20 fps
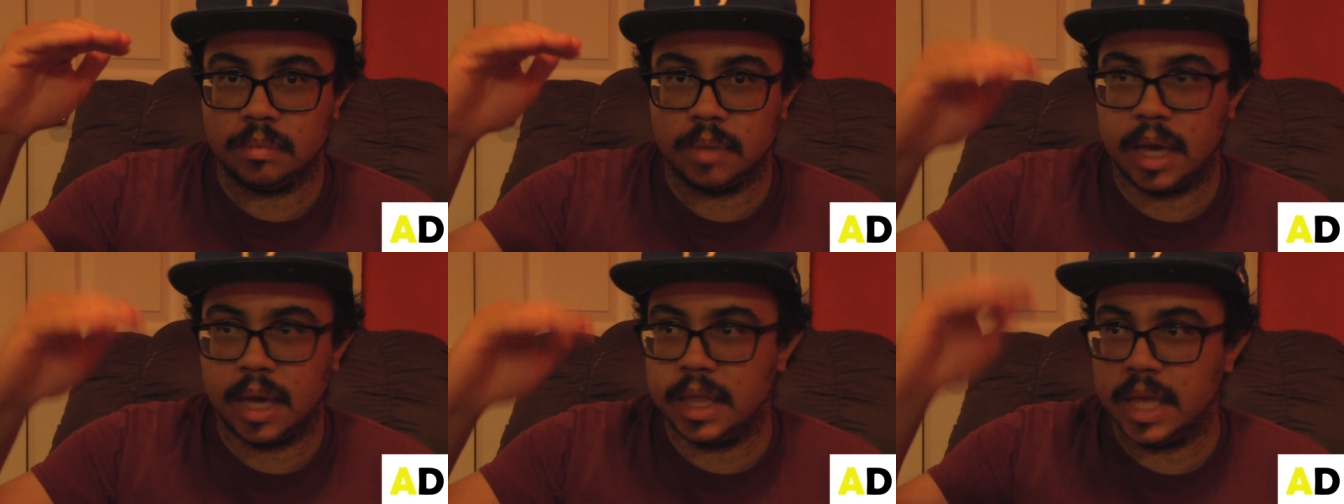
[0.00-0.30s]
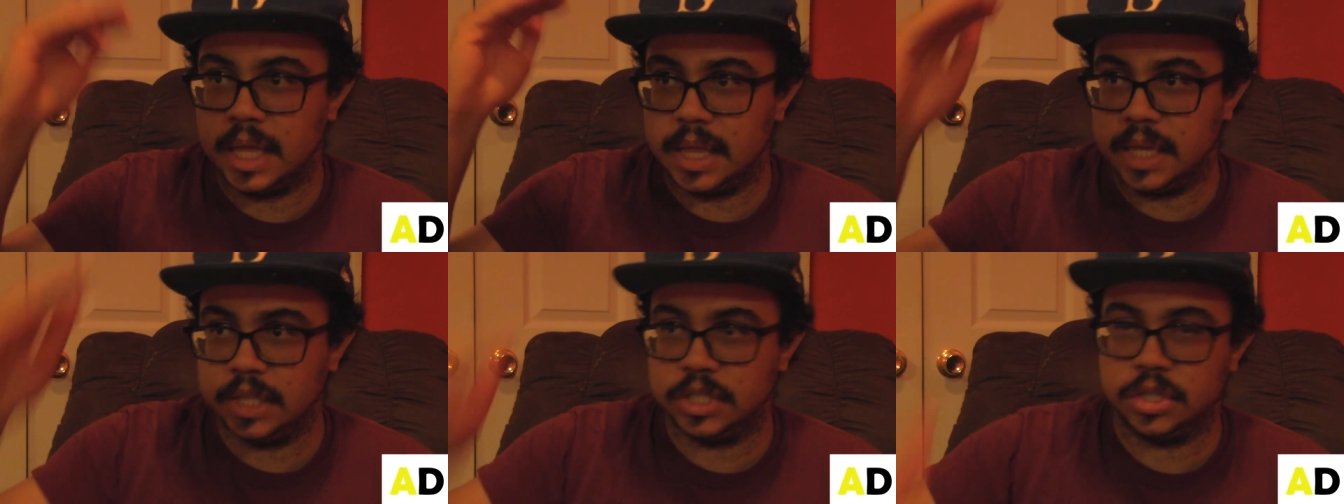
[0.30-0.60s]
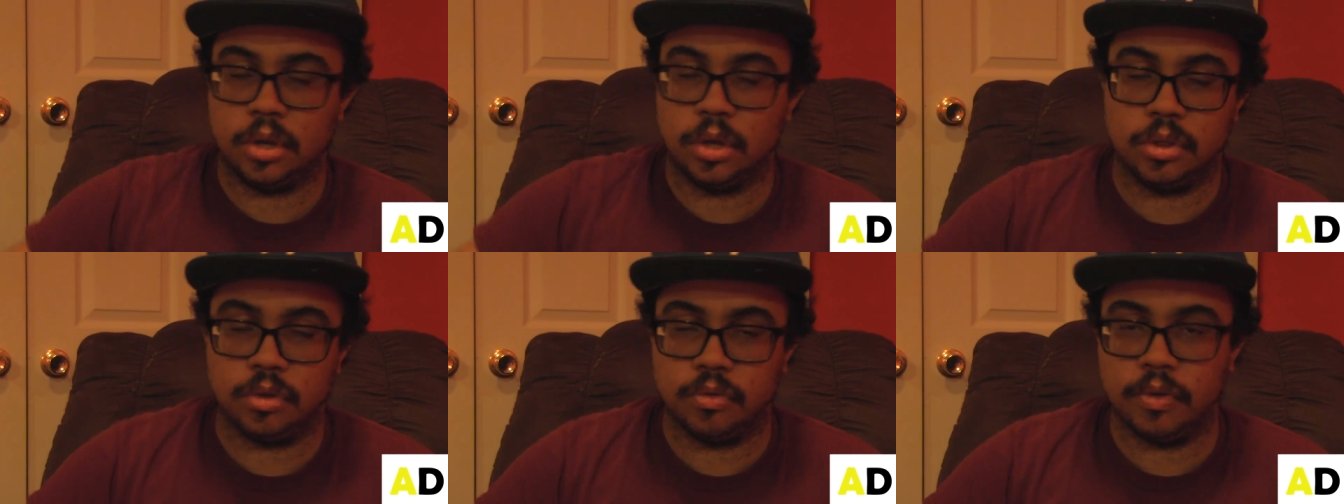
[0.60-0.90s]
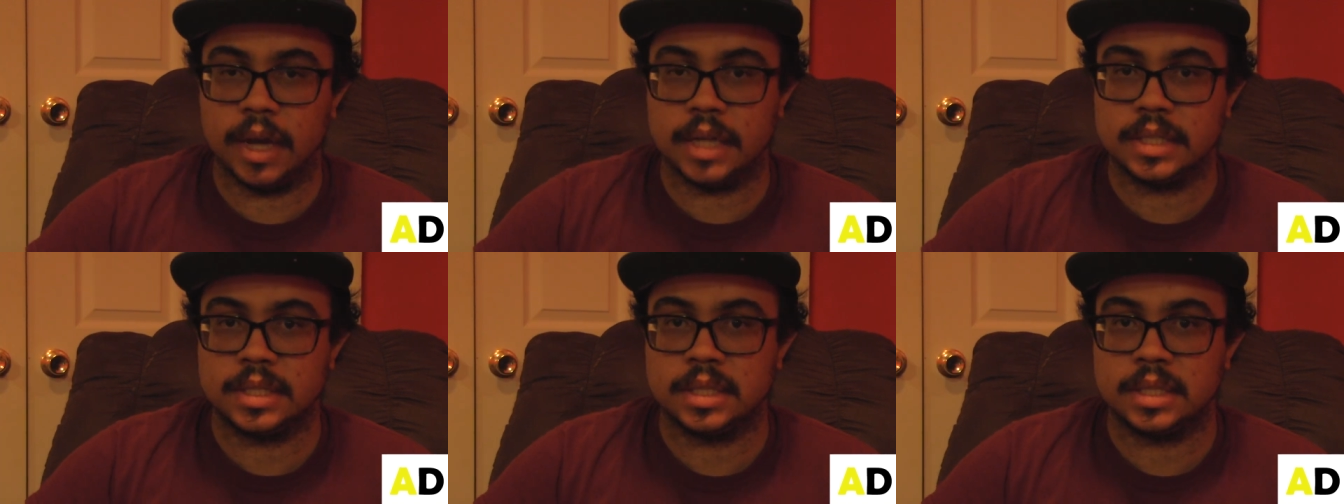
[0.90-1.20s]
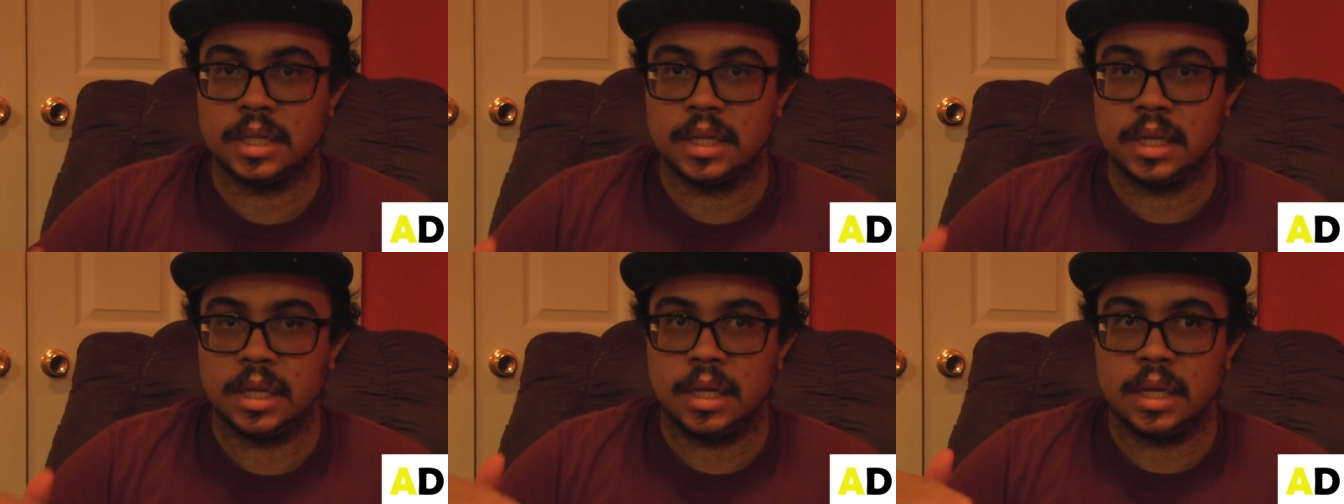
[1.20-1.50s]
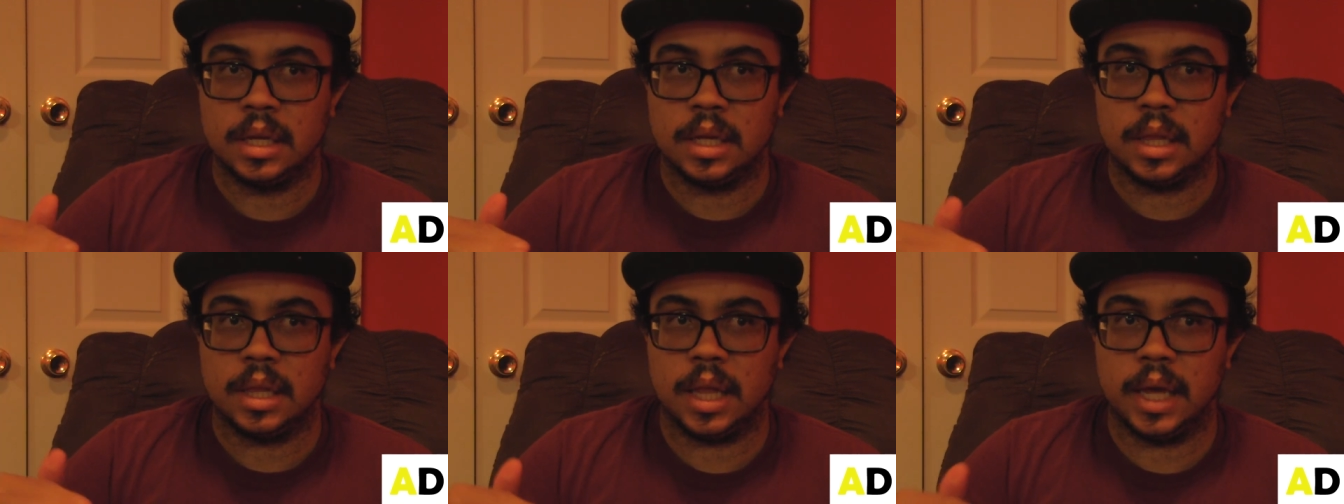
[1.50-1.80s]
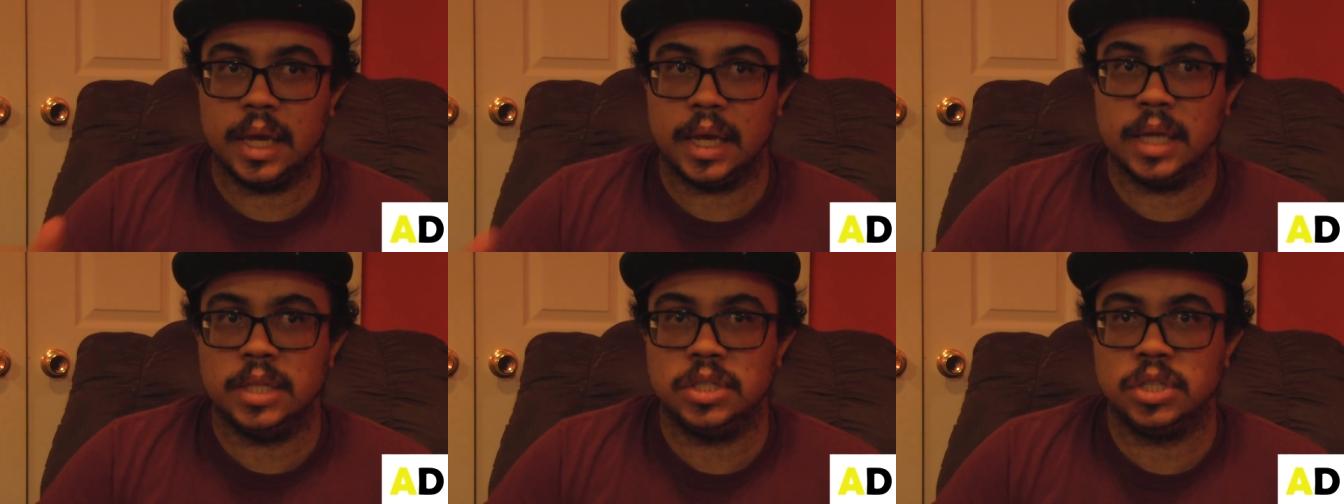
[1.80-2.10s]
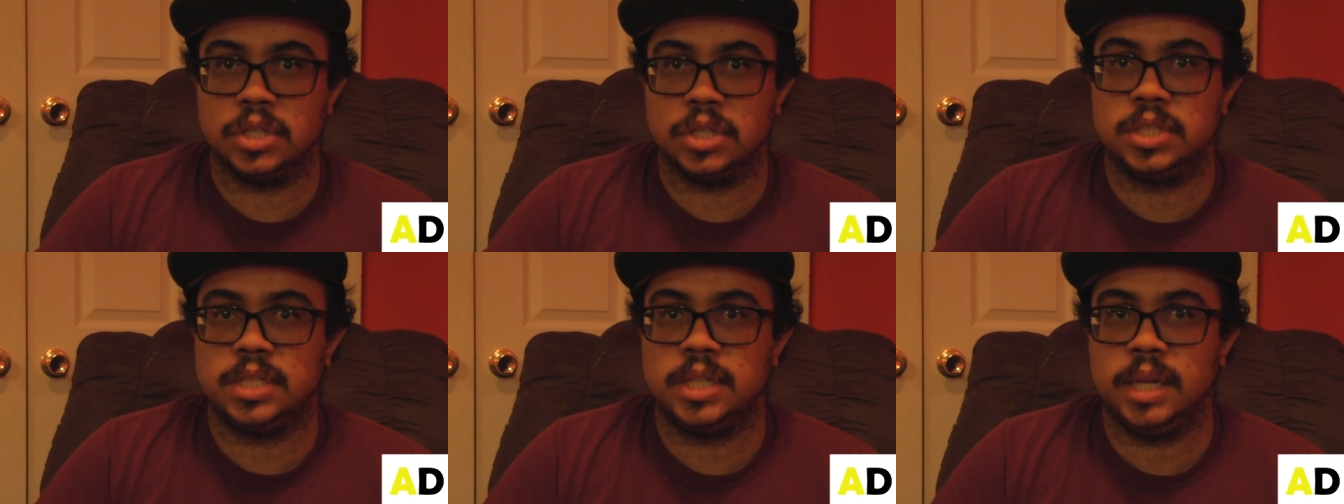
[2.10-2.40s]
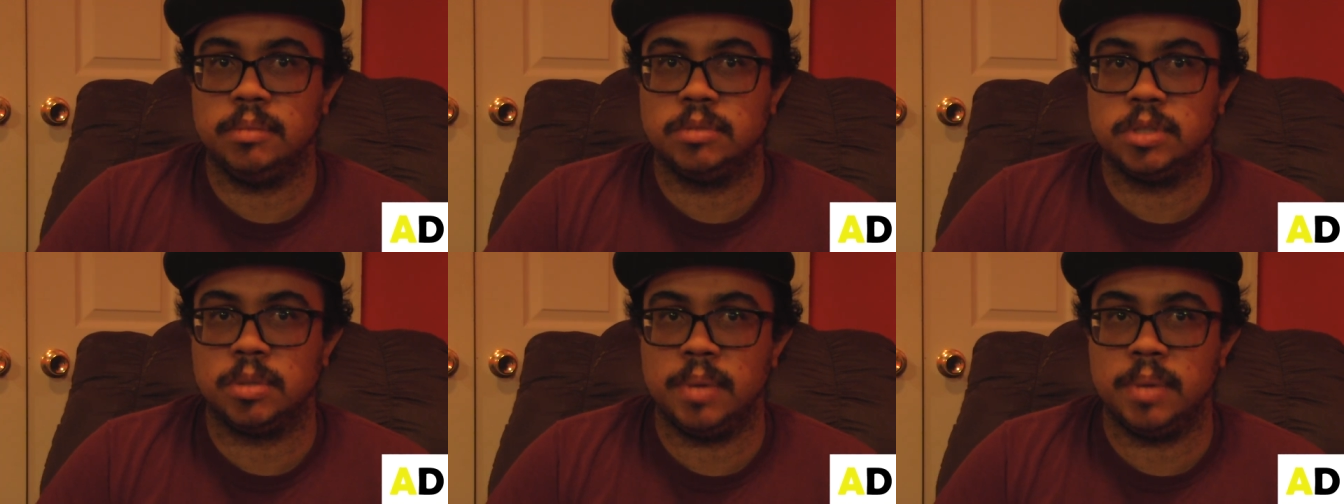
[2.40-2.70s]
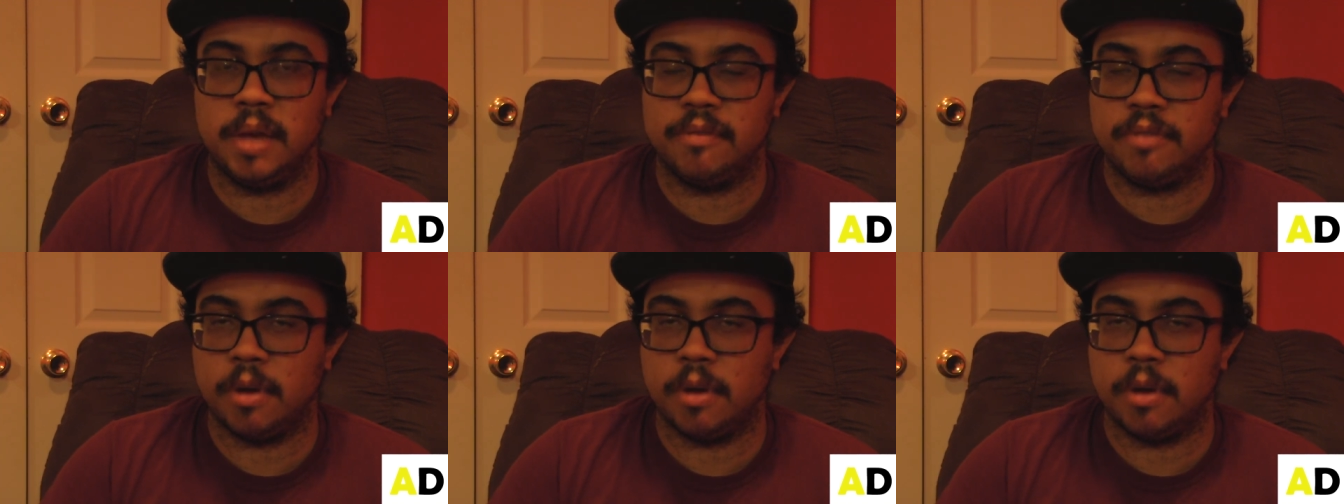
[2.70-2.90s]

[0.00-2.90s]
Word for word: then they showed the rest. Like, it just seemed to me,